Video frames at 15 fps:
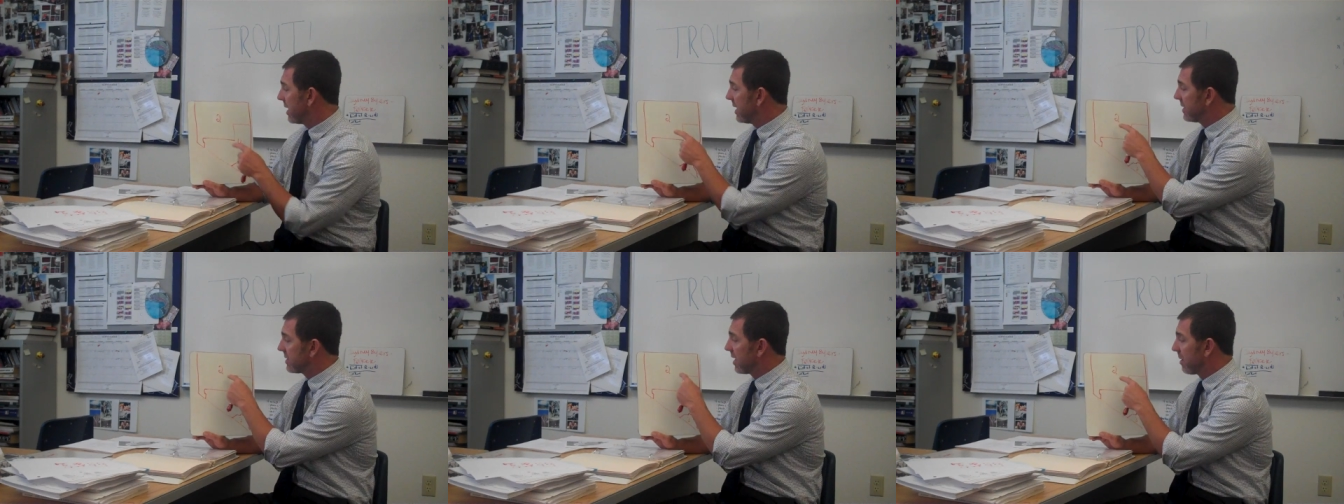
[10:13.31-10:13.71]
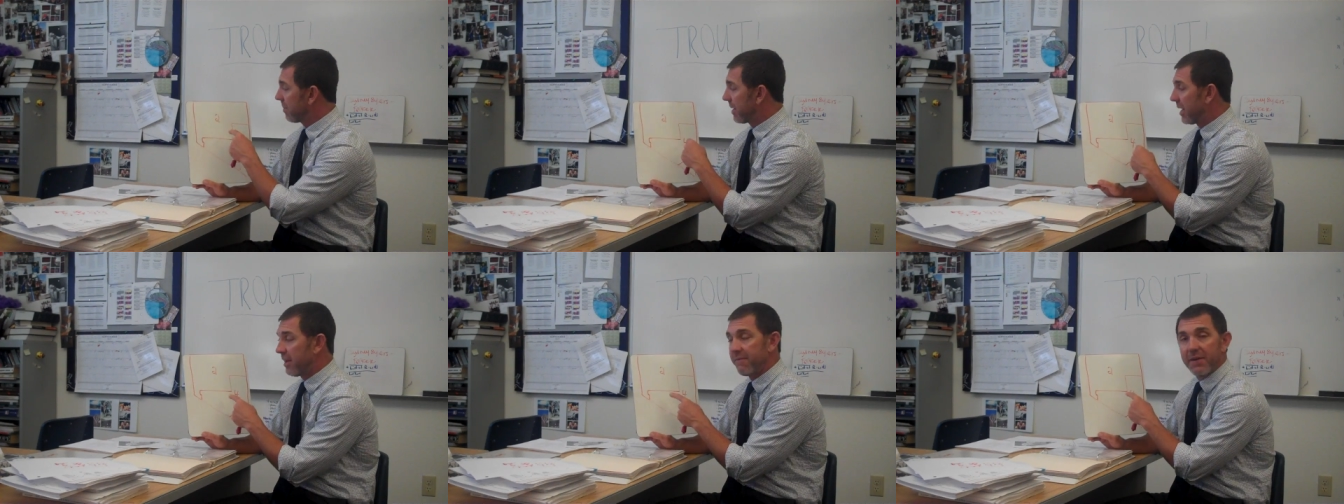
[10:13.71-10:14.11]
and needs
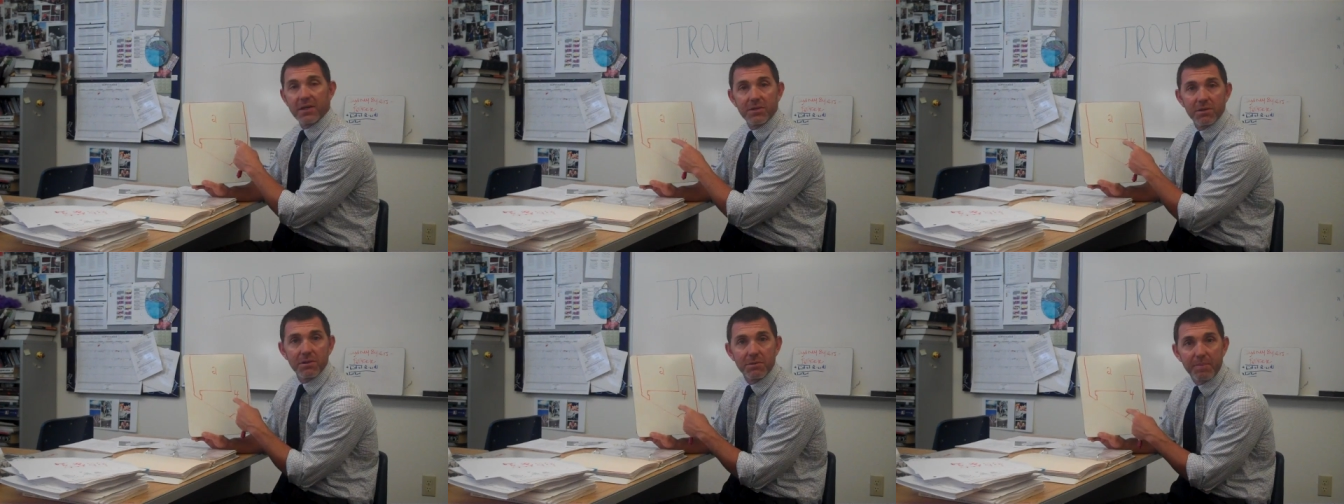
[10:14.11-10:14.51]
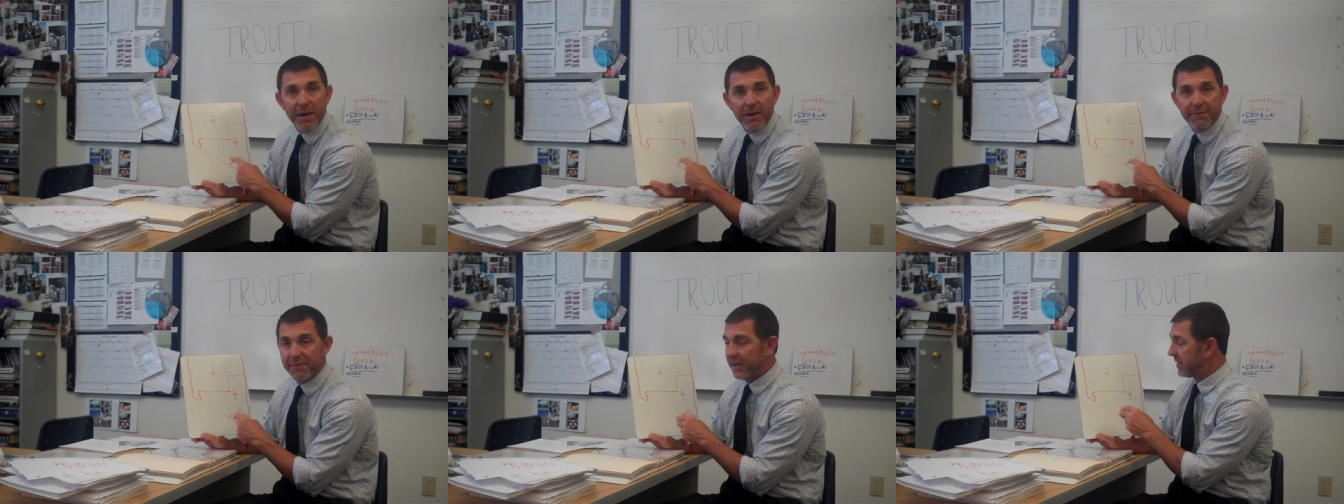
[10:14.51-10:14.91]
help getting veterans
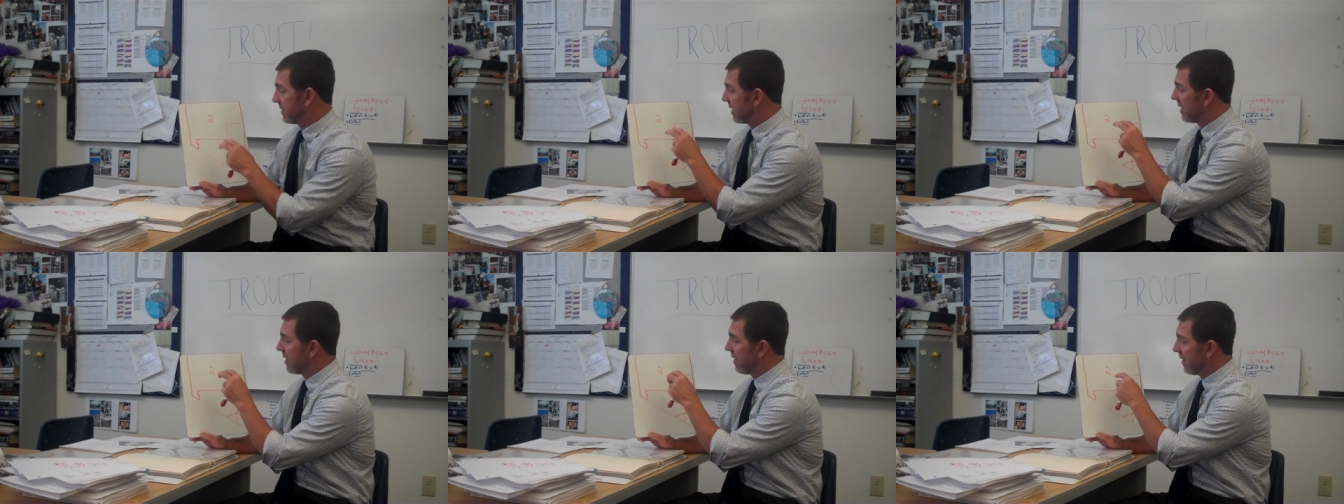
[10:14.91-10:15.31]
benefits.